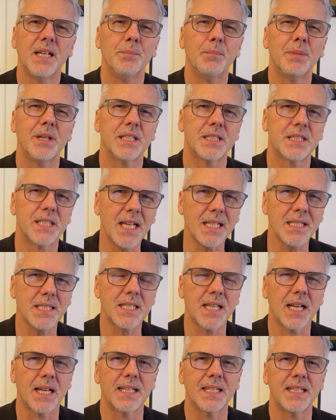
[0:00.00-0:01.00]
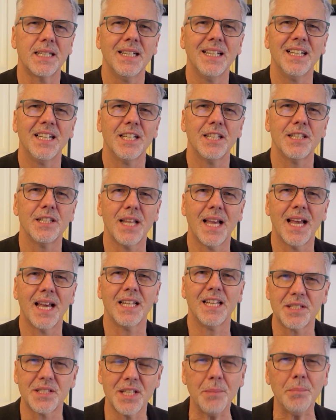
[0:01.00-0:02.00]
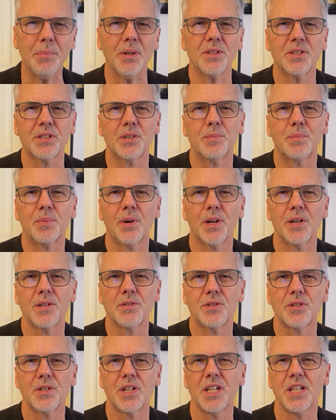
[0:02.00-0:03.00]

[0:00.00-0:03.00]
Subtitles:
but it does say that the simplest approach